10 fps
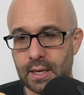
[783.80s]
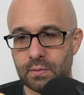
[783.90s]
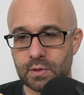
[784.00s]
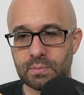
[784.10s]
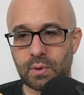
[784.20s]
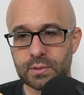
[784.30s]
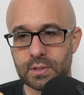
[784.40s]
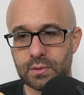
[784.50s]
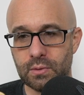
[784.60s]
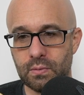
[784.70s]
in
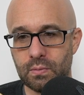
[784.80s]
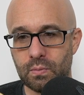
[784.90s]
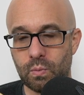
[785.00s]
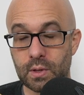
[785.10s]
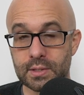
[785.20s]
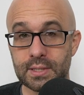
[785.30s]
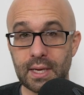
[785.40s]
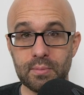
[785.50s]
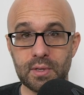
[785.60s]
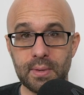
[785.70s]
response to what
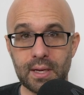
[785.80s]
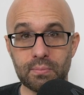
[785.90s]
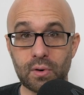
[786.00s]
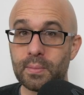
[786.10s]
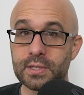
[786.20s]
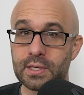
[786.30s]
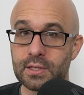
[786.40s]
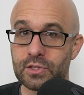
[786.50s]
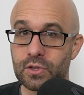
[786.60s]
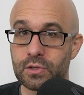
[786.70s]
seemed to be a
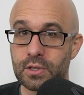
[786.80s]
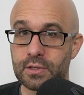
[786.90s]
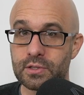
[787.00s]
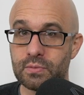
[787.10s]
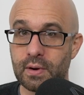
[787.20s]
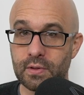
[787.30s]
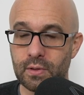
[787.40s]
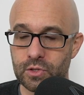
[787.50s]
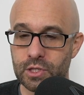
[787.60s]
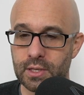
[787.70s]
promising socialist
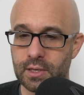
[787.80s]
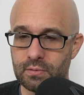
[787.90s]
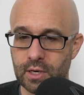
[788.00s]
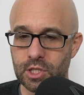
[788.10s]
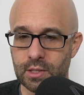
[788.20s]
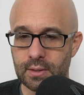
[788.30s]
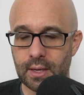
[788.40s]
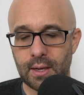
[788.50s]
revolution in Russia,